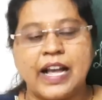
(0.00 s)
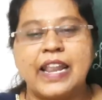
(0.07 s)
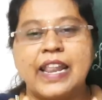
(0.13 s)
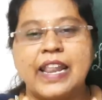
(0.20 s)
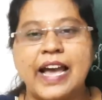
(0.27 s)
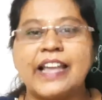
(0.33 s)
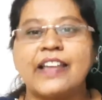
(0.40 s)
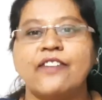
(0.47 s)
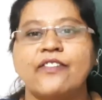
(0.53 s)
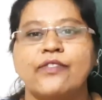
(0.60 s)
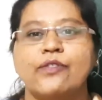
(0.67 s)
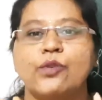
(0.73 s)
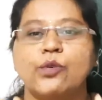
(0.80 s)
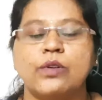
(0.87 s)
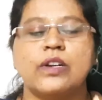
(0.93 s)
A
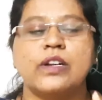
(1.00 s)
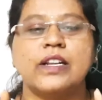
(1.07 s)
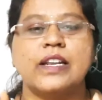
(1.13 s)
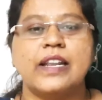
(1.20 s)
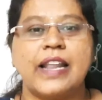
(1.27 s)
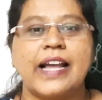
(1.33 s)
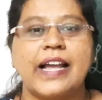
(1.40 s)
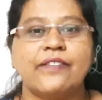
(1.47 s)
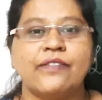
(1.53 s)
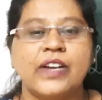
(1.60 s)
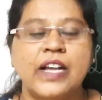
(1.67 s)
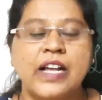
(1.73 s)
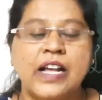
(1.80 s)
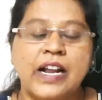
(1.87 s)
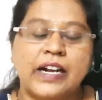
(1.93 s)
life, total life,